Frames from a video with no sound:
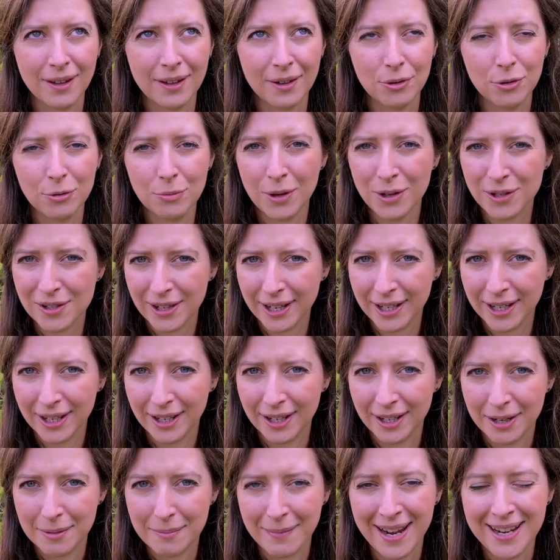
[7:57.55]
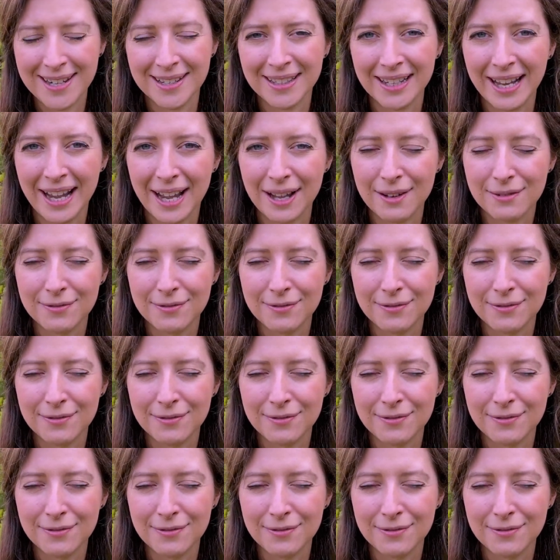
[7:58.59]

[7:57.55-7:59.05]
almost like a maidenhair